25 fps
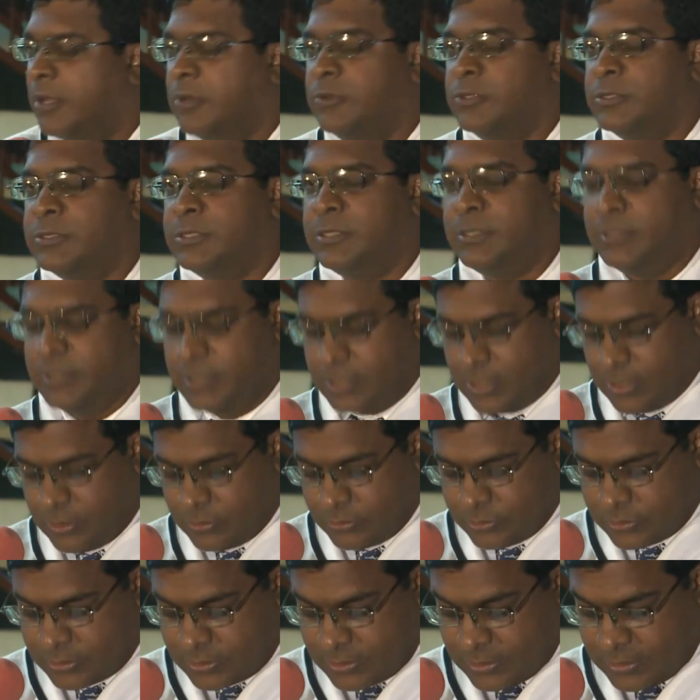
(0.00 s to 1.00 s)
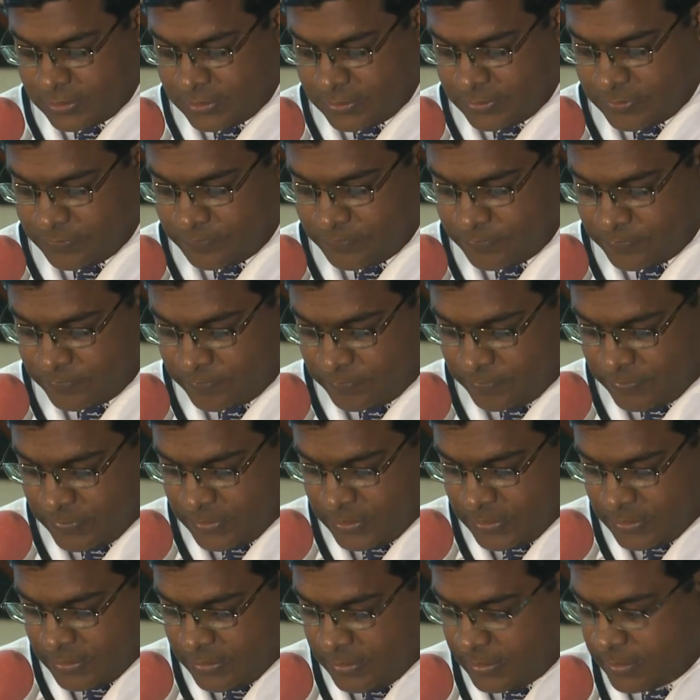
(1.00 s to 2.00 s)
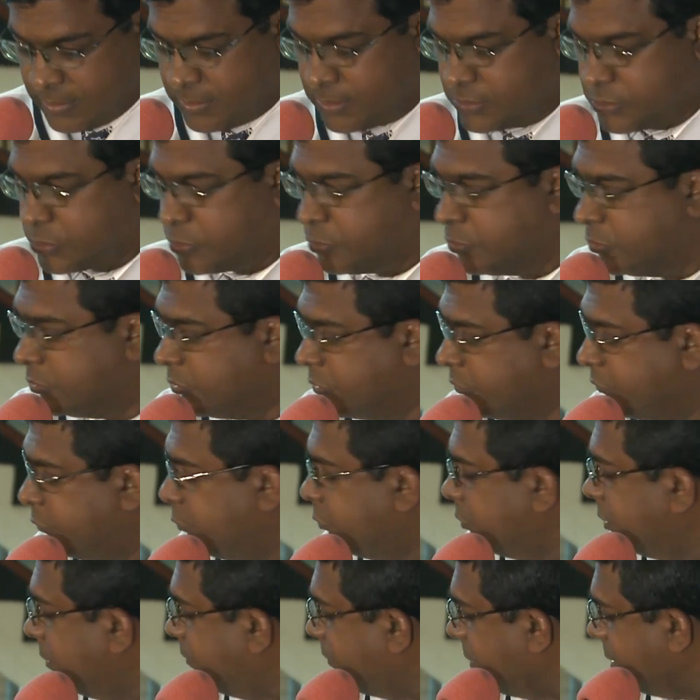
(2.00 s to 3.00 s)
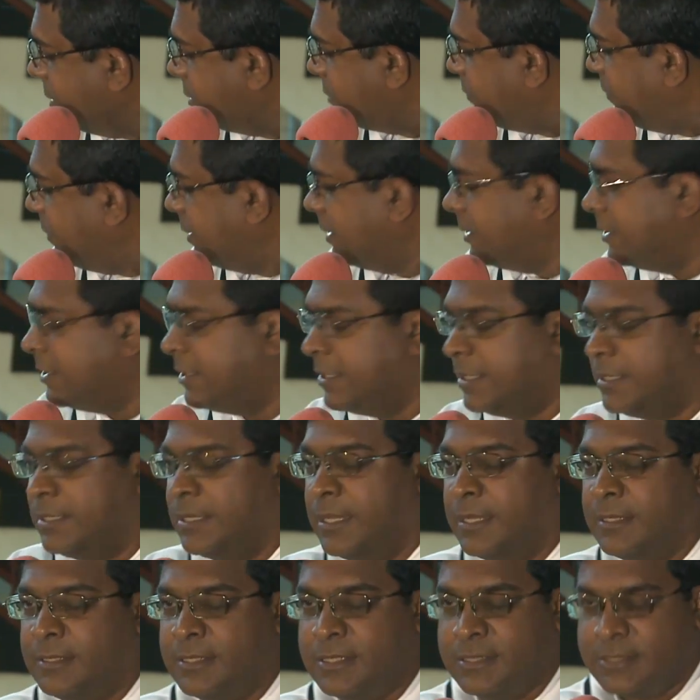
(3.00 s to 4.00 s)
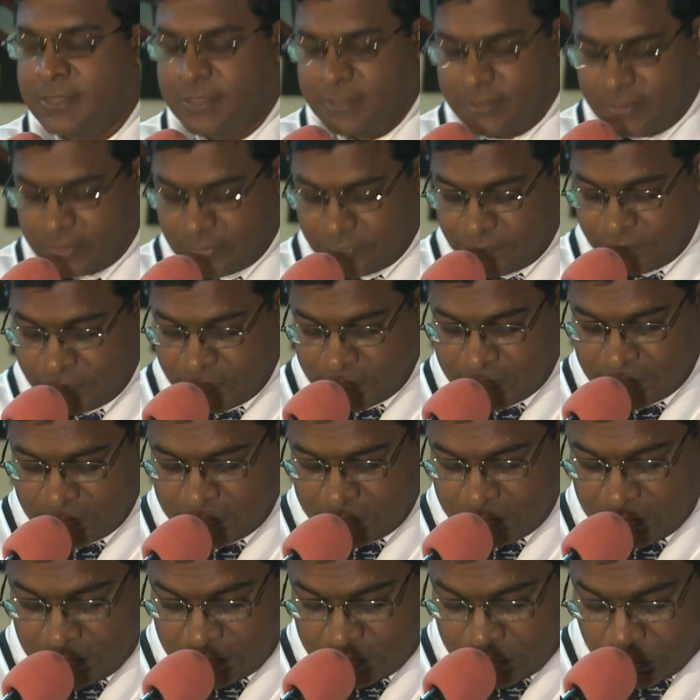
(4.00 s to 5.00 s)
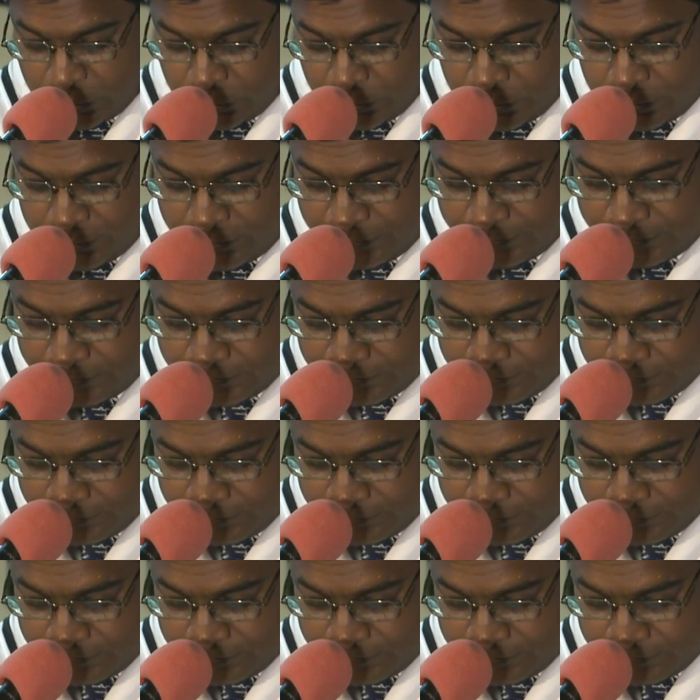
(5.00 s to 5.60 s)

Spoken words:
host, the school, the principal and head teachers of this the school.